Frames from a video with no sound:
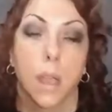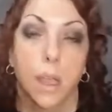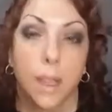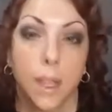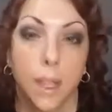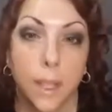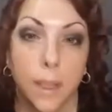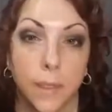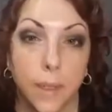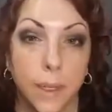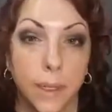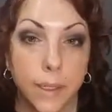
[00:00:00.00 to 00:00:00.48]

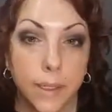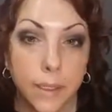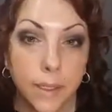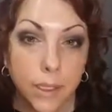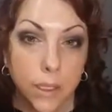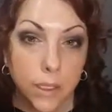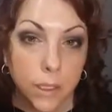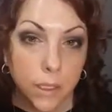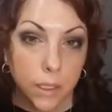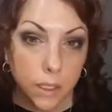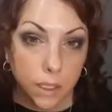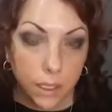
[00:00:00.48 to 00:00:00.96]
And that
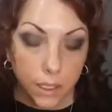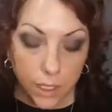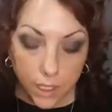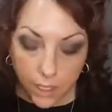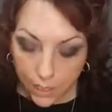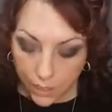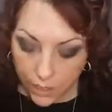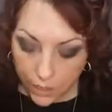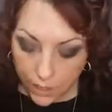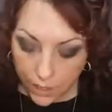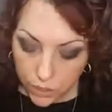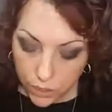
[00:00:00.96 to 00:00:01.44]
is the
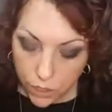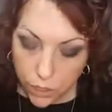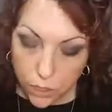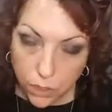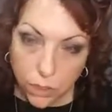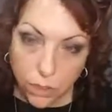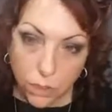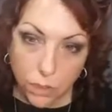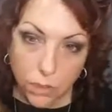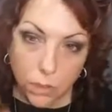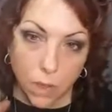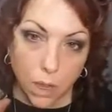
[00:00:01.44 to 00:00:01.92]
key
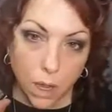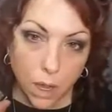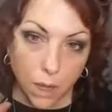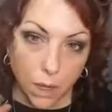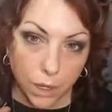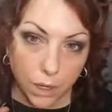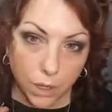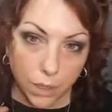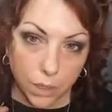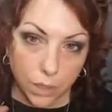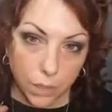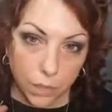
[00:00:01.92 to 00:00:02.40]
to
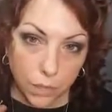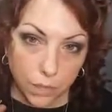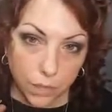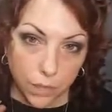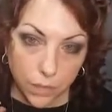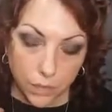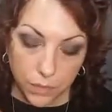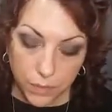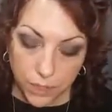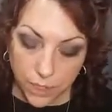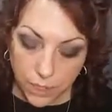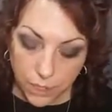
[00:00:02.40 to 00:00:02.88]
our
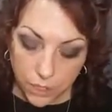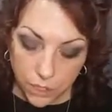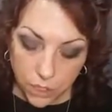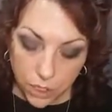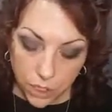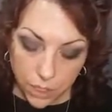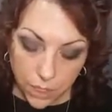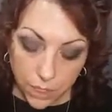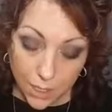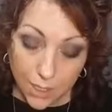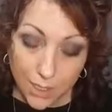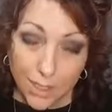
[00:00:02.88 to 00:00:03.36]

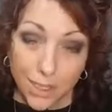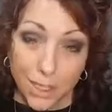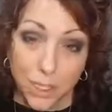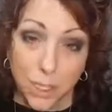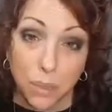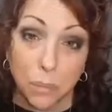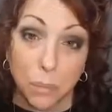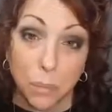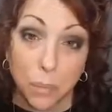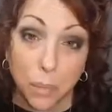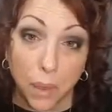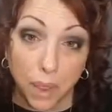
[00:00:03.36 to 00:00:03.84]
foundation, is
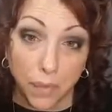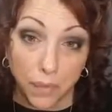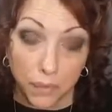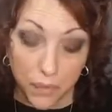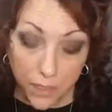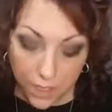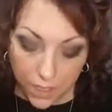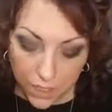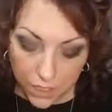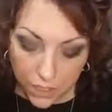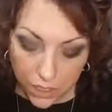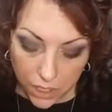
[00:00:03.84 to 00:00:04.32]
to buff
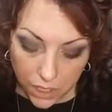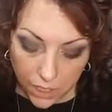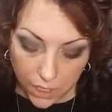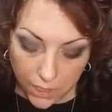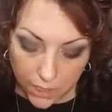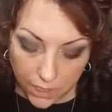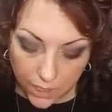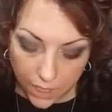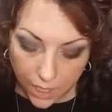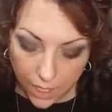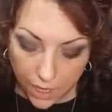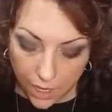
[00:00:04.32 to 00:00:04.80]
it into the
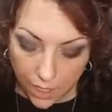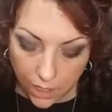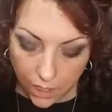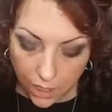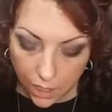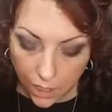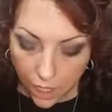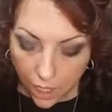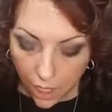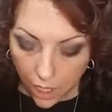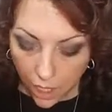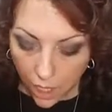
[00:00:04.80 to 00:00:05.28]
skin.
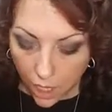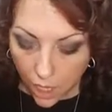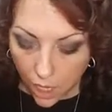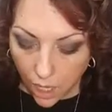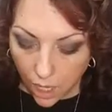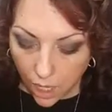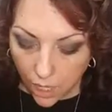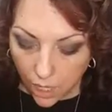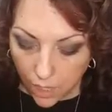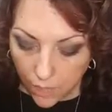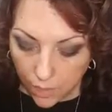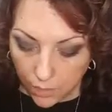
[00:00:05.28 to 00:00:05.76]

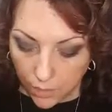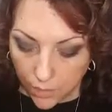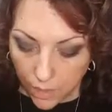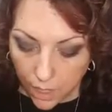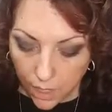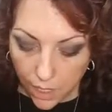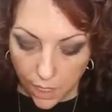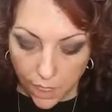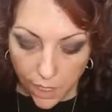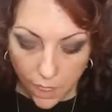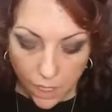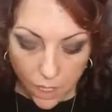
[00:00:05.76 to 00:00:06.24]

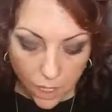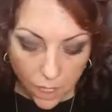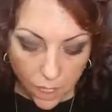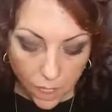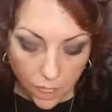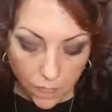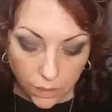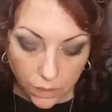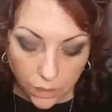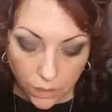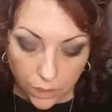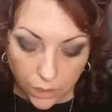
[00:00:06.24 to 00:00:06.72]

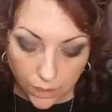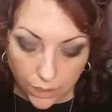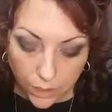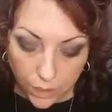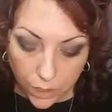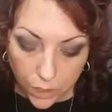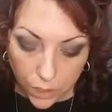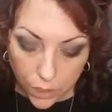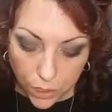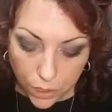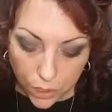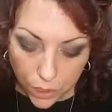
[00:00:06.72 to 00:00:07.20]
A
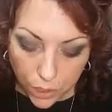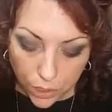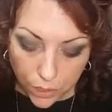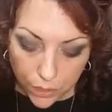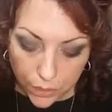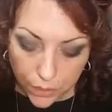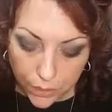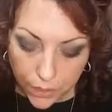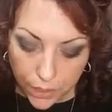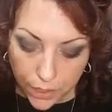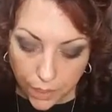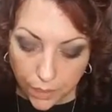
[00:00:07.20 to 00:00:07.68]
little
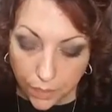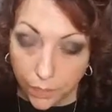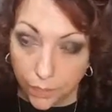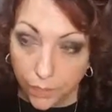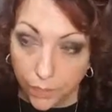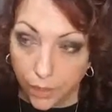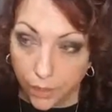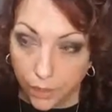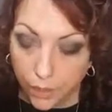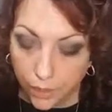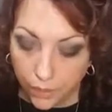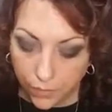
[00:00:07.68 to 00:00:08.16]
goes a
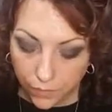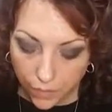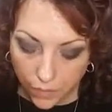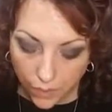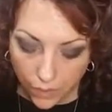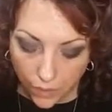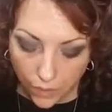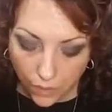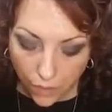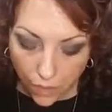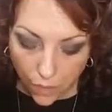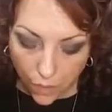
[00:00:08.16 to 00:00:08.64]
very,
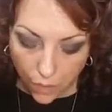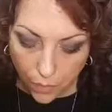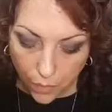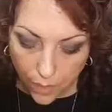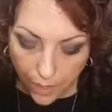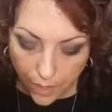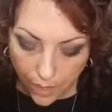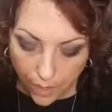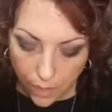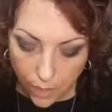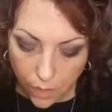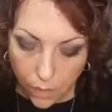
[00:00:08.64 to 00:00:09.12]
very long
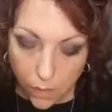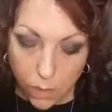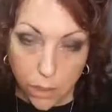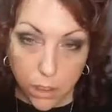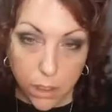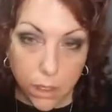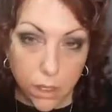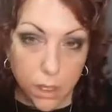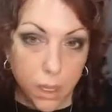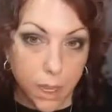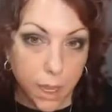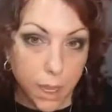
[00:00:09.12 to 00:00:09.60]
way,
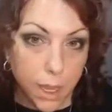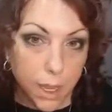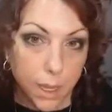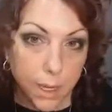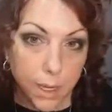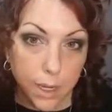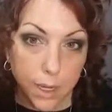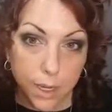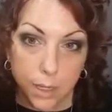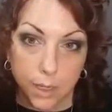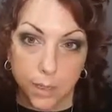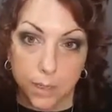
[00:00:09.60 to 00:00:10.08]

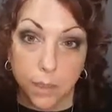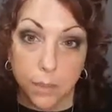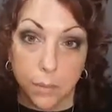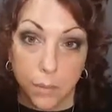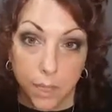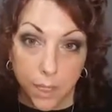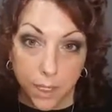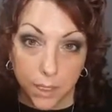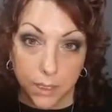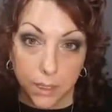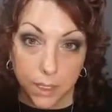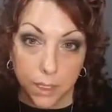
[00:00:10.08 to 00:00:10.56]
and it is
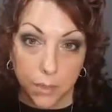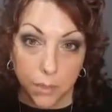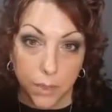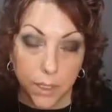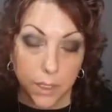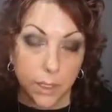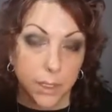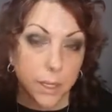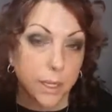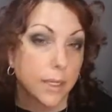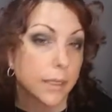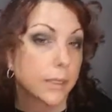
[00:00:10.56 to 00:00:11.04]
amazing what
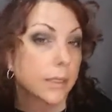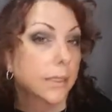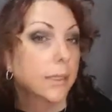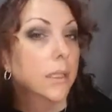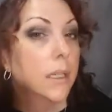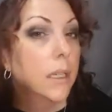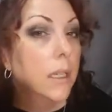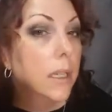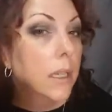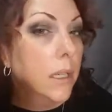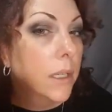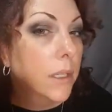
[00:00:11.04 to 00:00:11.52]
it does.
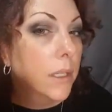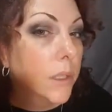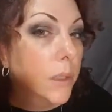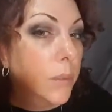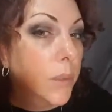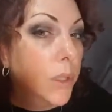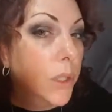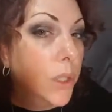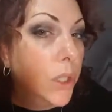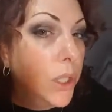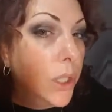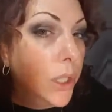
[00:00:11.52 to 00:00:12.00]
So I'm
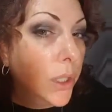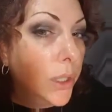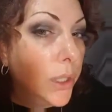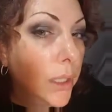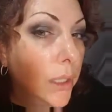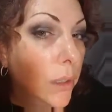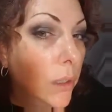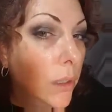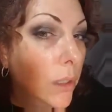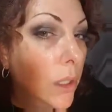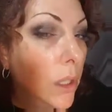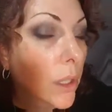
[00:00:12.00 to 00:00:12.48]
going to show
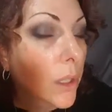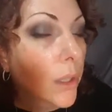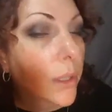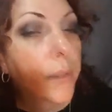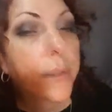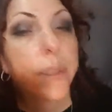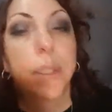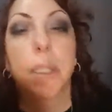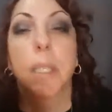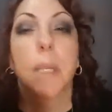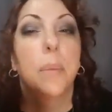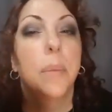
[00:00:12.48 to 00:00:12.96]
you a
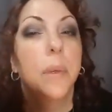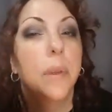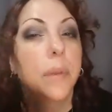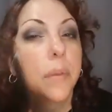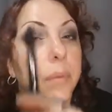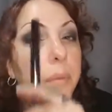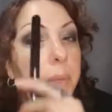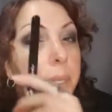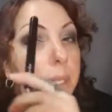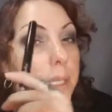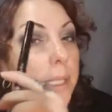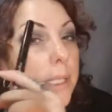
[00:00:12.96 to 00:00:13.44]
close-up of
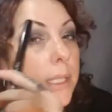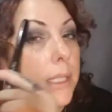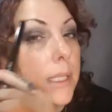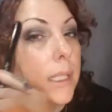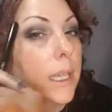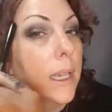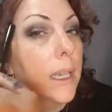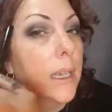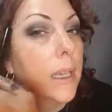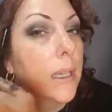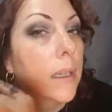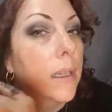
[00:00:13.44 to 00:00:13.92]
my
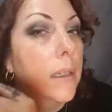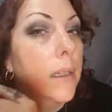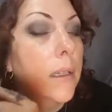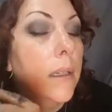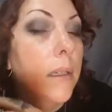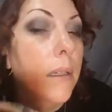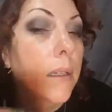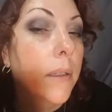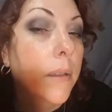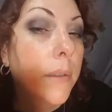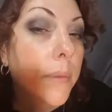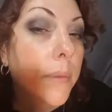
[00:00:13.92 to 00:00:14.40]
skin